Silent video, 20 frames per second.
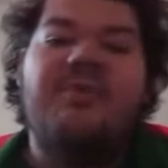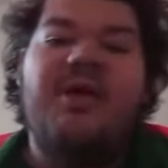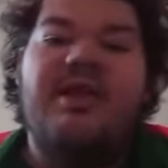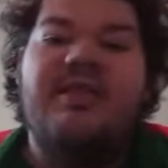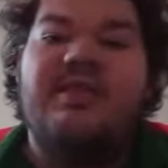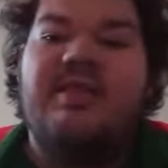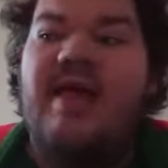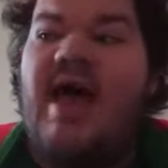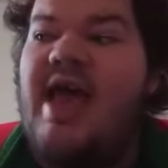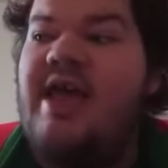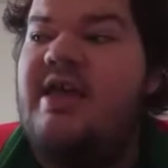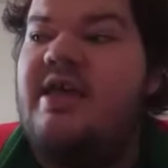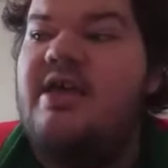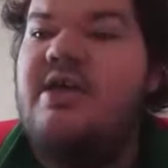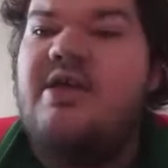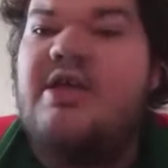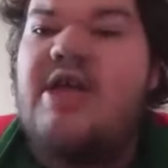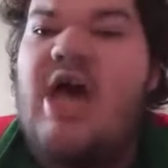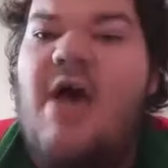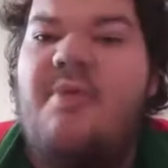if you guys like,
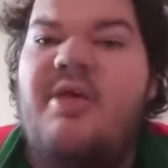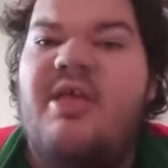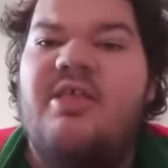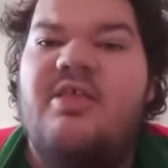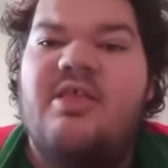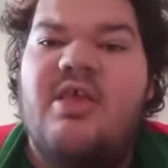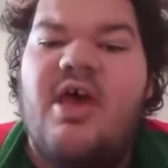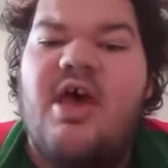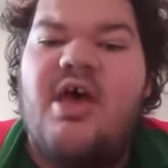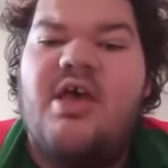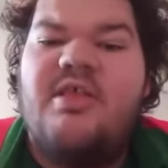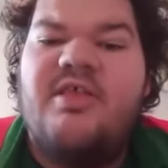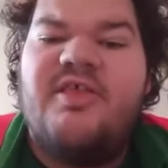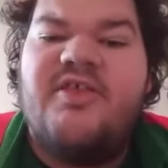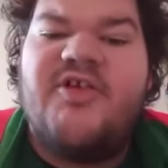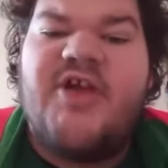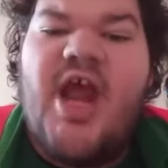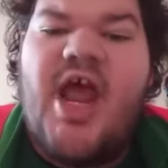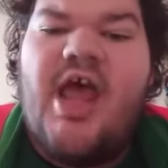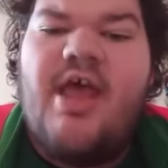comment,
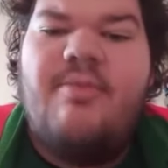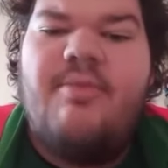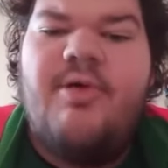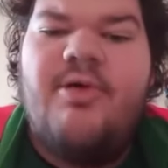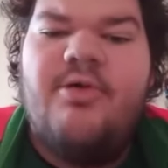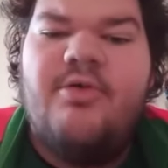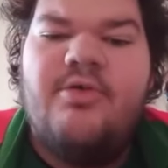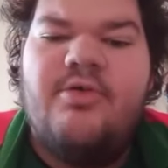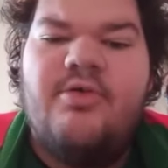subscribe.